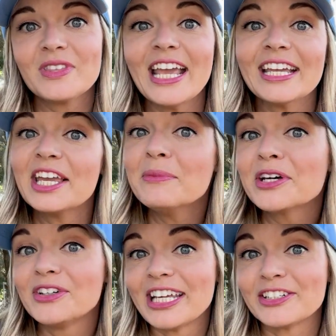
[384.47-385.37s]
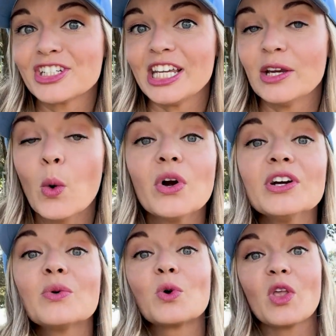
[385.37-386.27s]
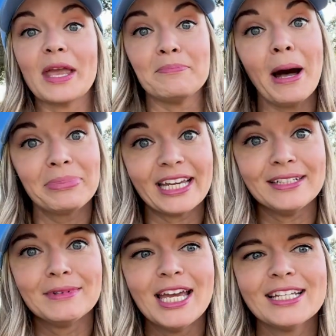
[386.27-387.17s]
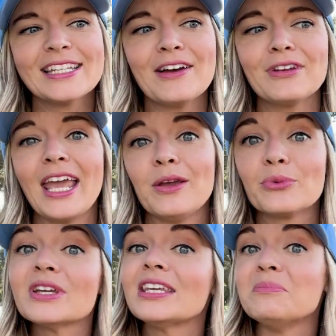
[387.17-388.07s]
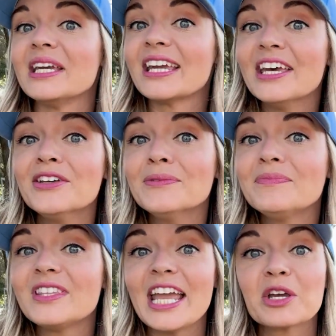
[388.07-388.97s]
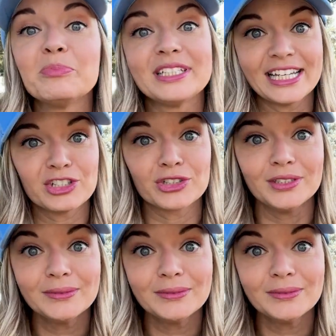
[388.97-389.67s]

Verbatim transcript: thank chemical energy, or roll a pumpkin down a really big hill, thank potential